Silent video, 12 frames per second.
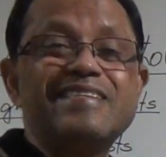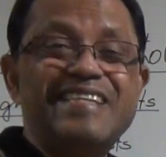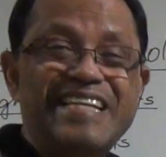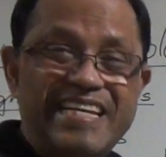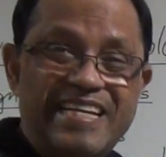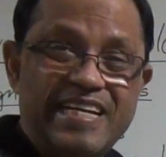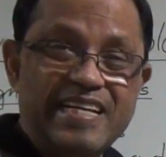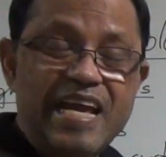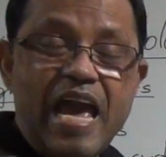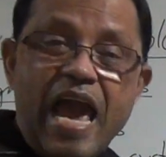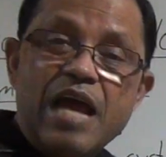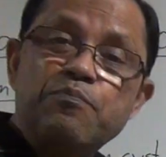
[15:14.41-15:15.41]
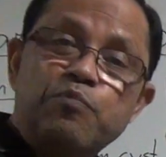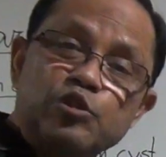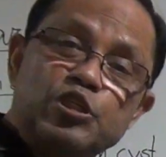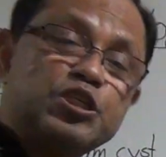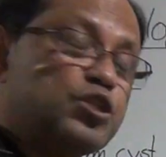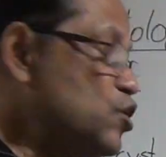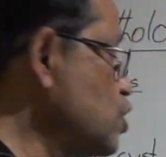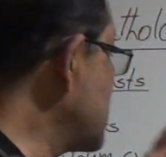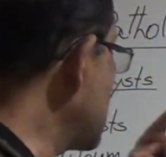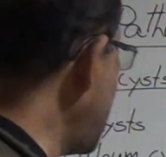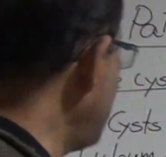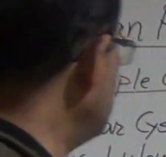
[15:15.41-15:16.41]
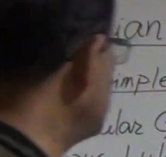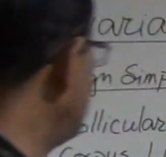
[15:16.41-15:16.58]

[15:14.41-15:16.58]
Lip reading: needed, and progesterone comes